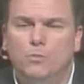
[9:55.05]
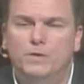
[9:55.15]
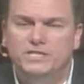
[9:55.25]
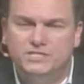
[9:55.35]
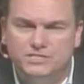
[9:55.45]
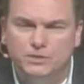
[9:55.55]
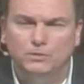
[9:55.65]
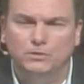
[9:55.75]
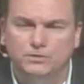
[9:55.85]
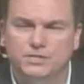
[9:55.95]
We
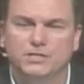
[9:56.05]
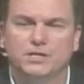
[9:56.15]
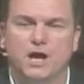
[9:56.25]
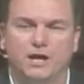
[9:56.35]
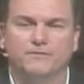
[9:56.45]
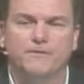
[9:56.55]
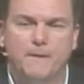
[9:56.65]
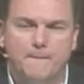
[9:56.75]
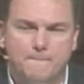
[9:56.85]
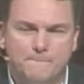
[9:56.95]
still look to the god of
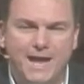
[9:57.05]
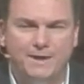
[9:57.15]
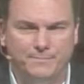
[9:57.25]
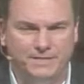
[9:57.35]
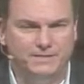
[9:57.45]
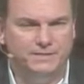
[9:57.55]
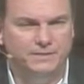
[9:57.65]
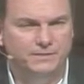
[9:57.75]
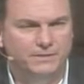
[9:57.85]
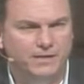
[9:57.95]
Mammon,
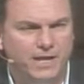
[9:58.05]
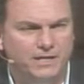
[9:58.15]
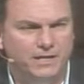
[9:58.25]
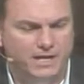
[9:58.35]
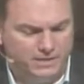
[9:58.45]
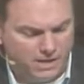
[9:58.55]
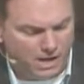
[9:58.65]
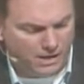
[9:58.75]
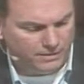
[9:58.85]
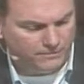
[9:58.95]
the Canaanite
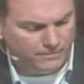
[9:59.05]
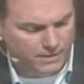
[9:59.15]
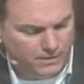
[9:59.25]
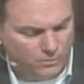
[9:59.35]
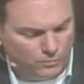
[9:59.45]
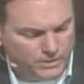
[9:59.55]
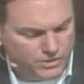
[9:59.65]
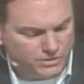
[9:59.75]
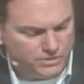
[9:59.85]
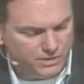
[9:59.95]
god of
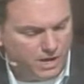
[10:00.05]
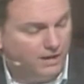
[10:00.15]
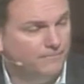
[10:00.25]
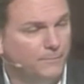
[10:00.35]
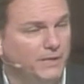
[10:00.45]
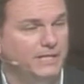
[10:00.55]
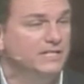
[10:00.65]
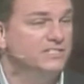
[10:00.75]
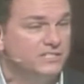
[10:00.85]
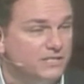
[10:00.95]
riches, the god of money
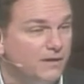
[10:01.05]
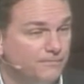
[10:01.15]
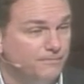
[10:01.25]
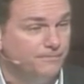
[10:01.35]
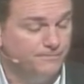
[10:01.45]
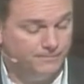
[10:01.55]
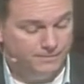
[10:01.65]
and stuff.